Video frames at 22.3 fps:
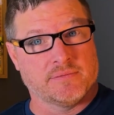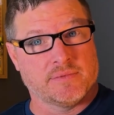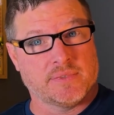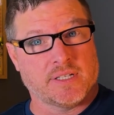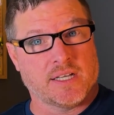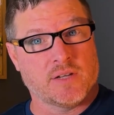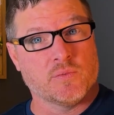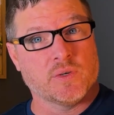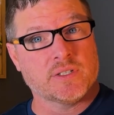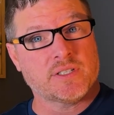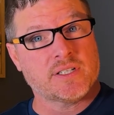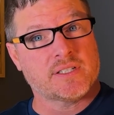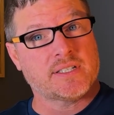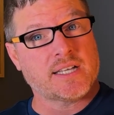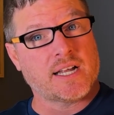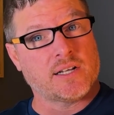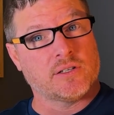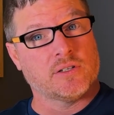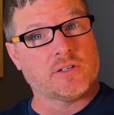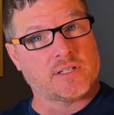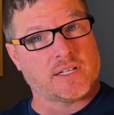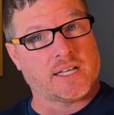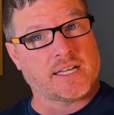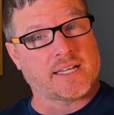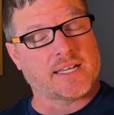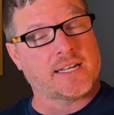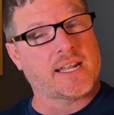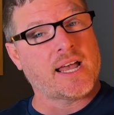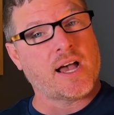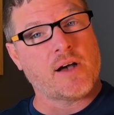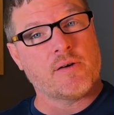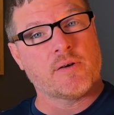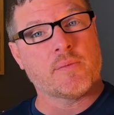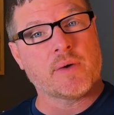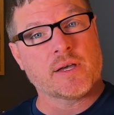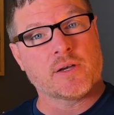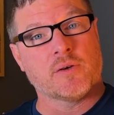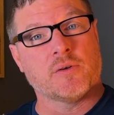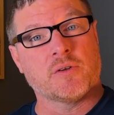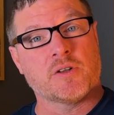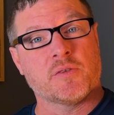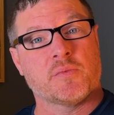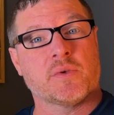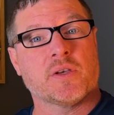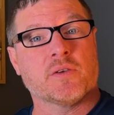And what does that look like? And how am I
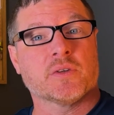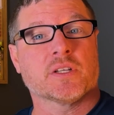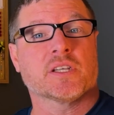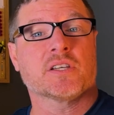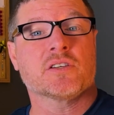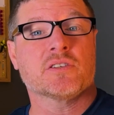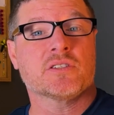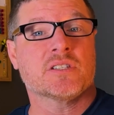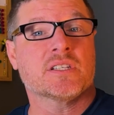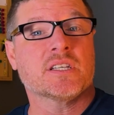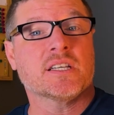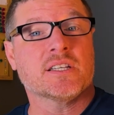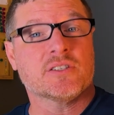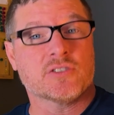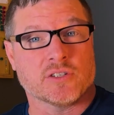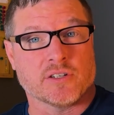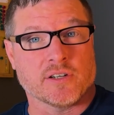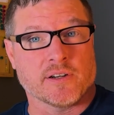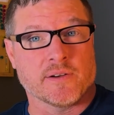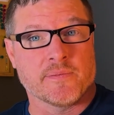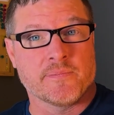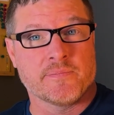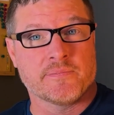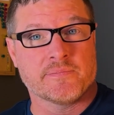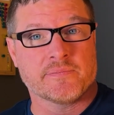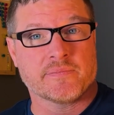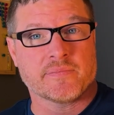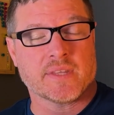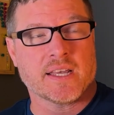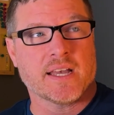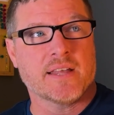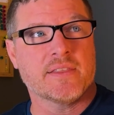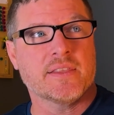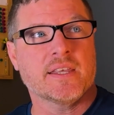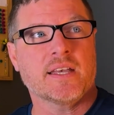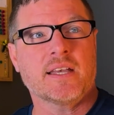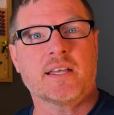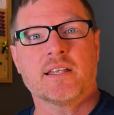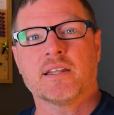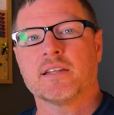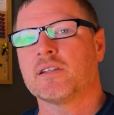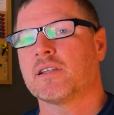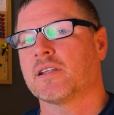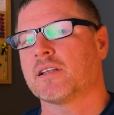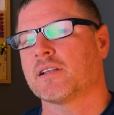going to be a really good teacher? And
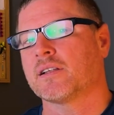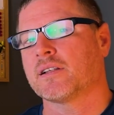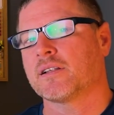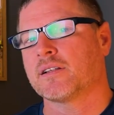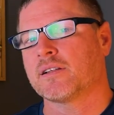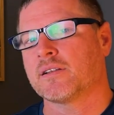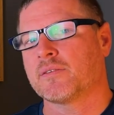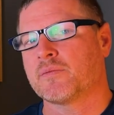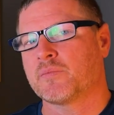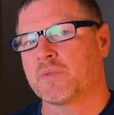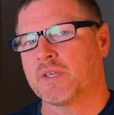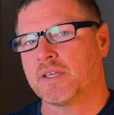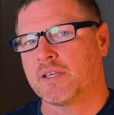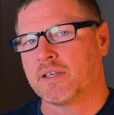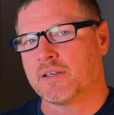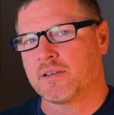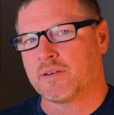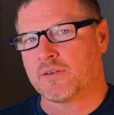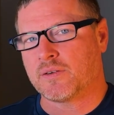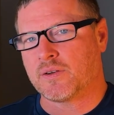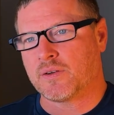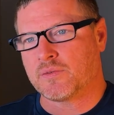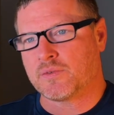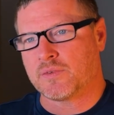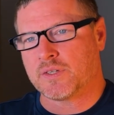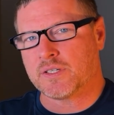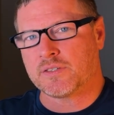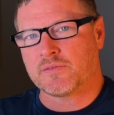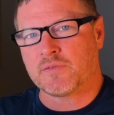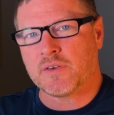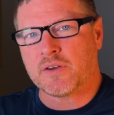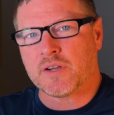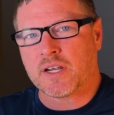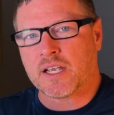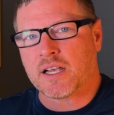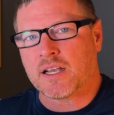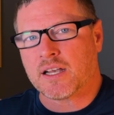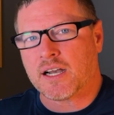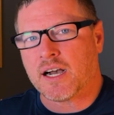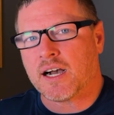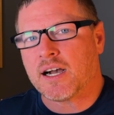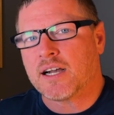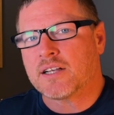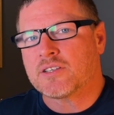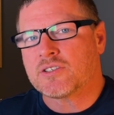then be just very
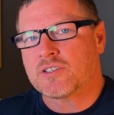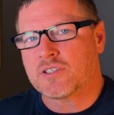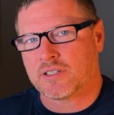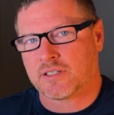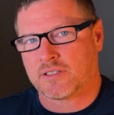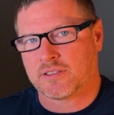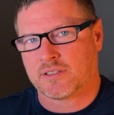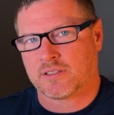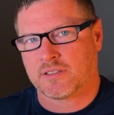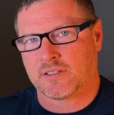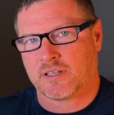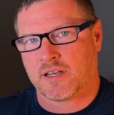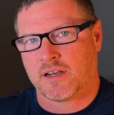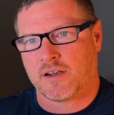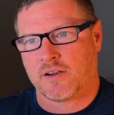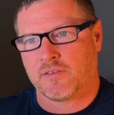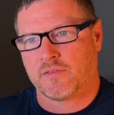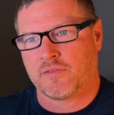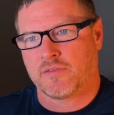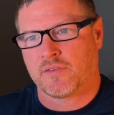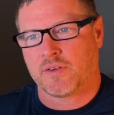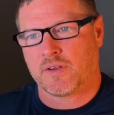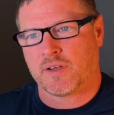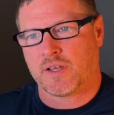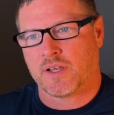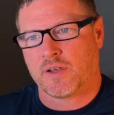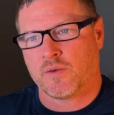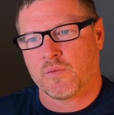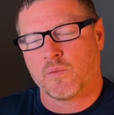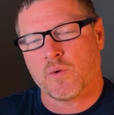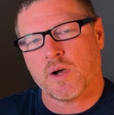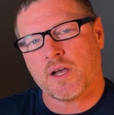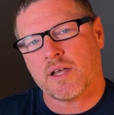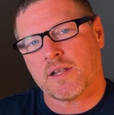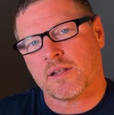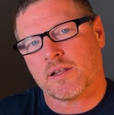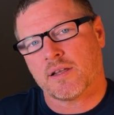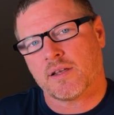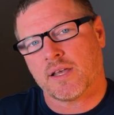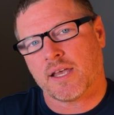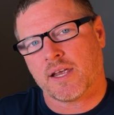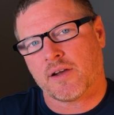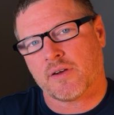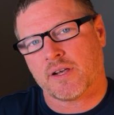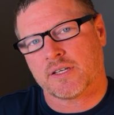conscious of what
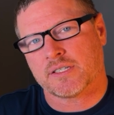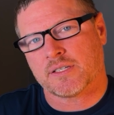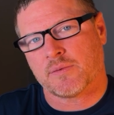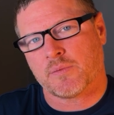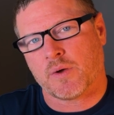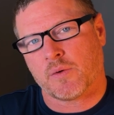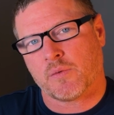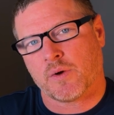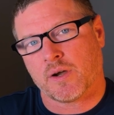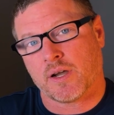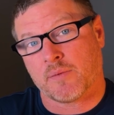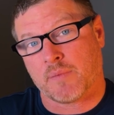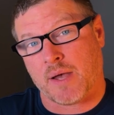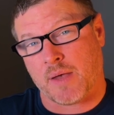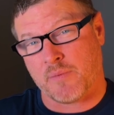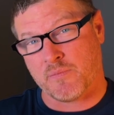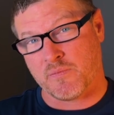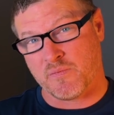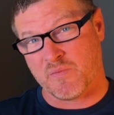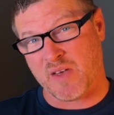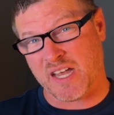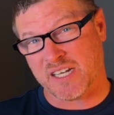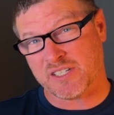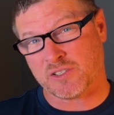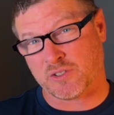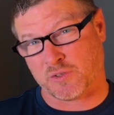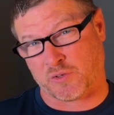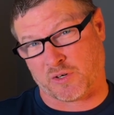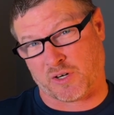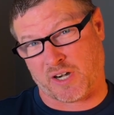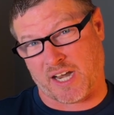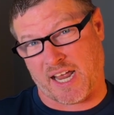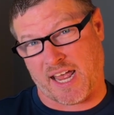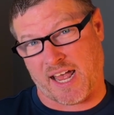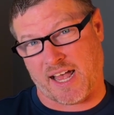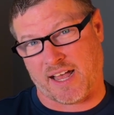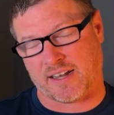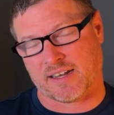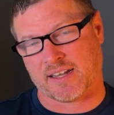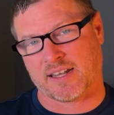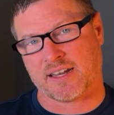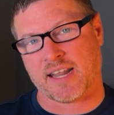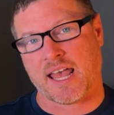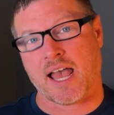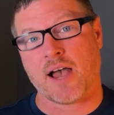areas am I wearing my mentor hat?
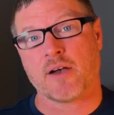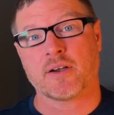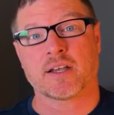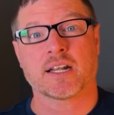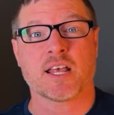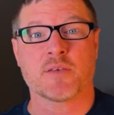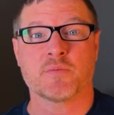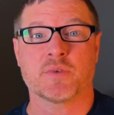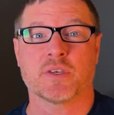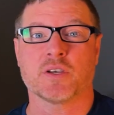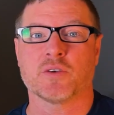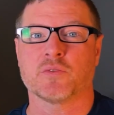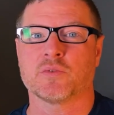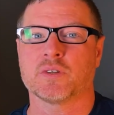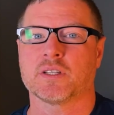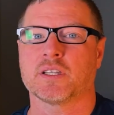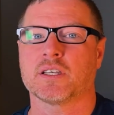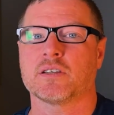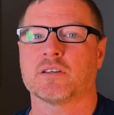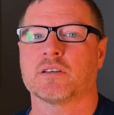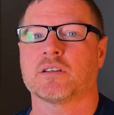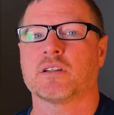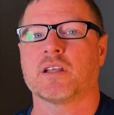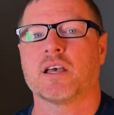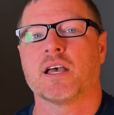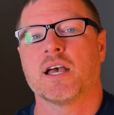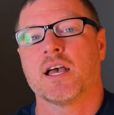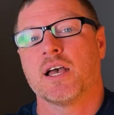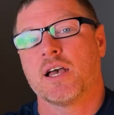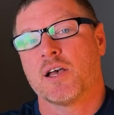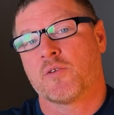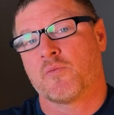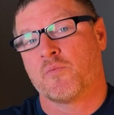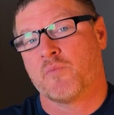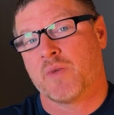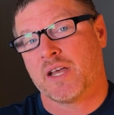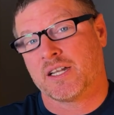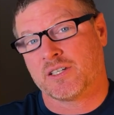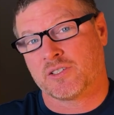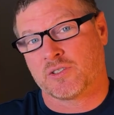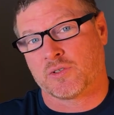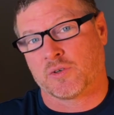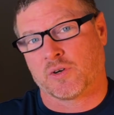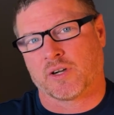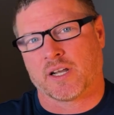And how can I be a really good
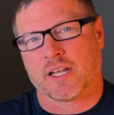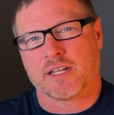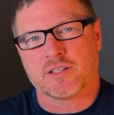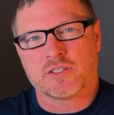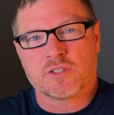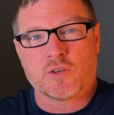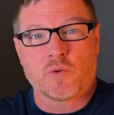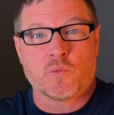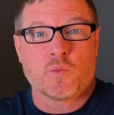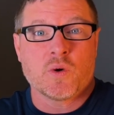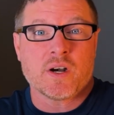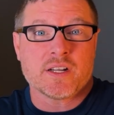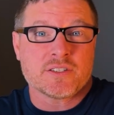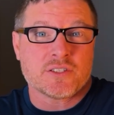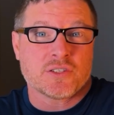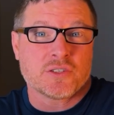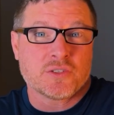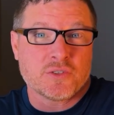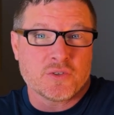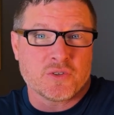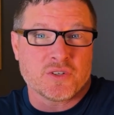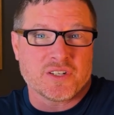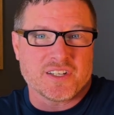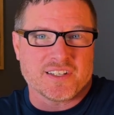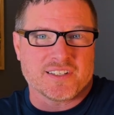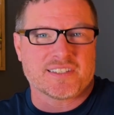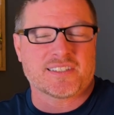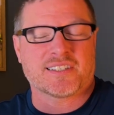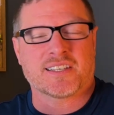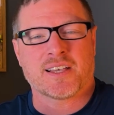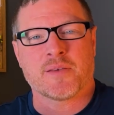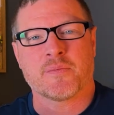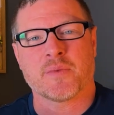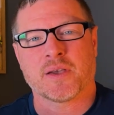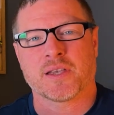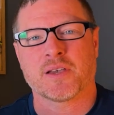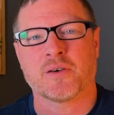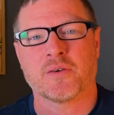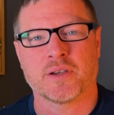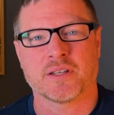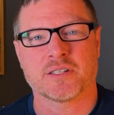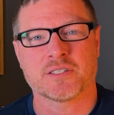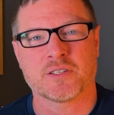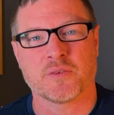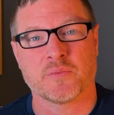mentor? And to what students am I
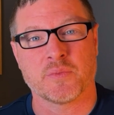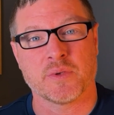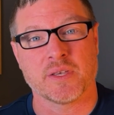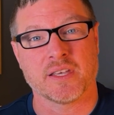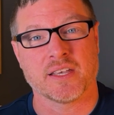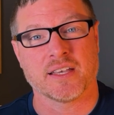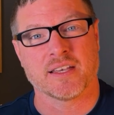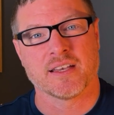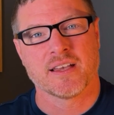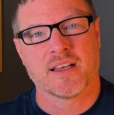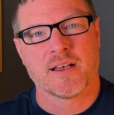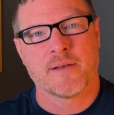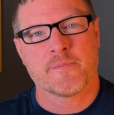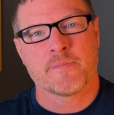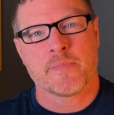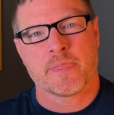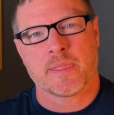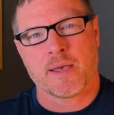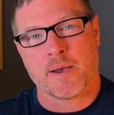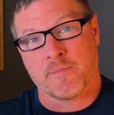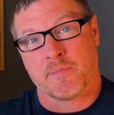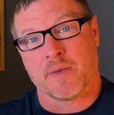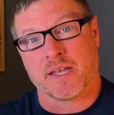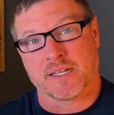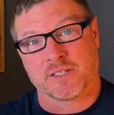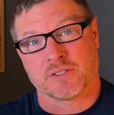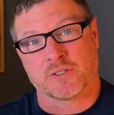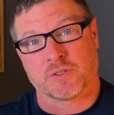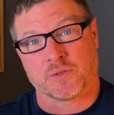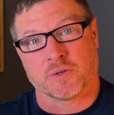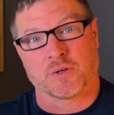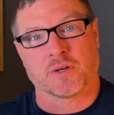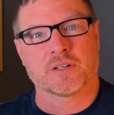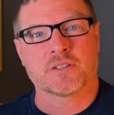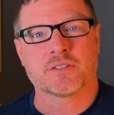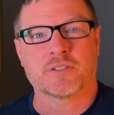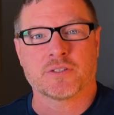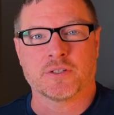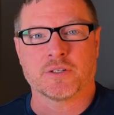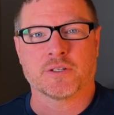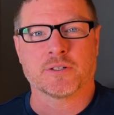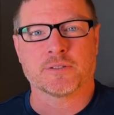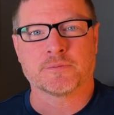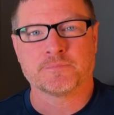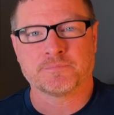going to be a mentor
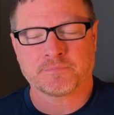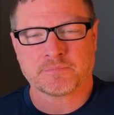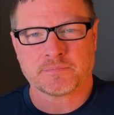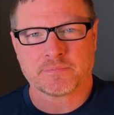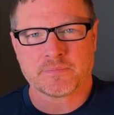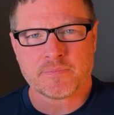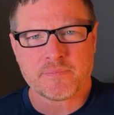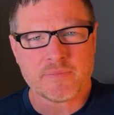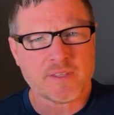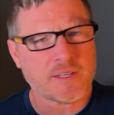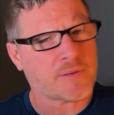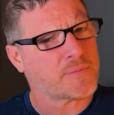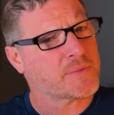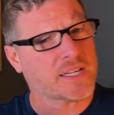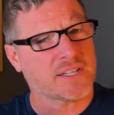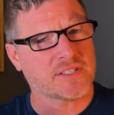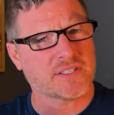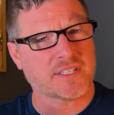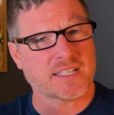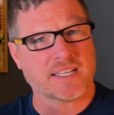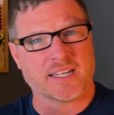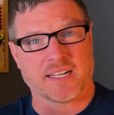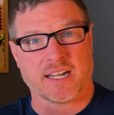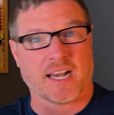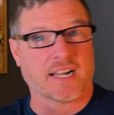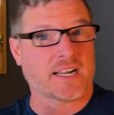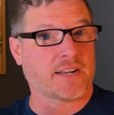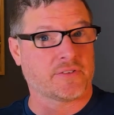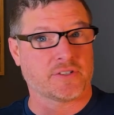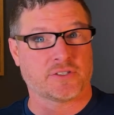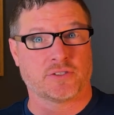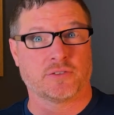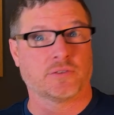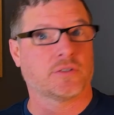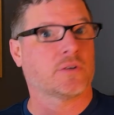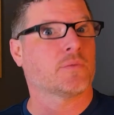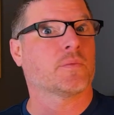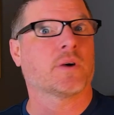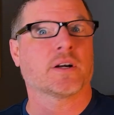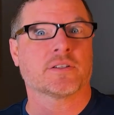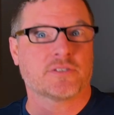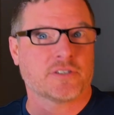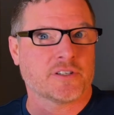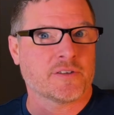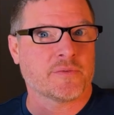to? Because again, not every student
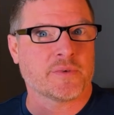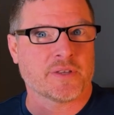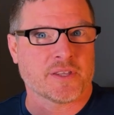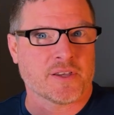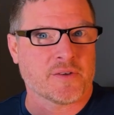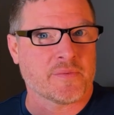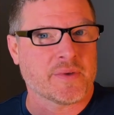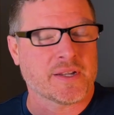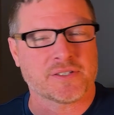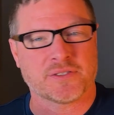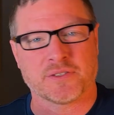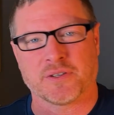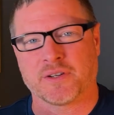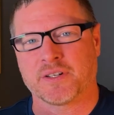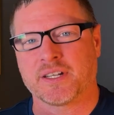wants you to be their mentor.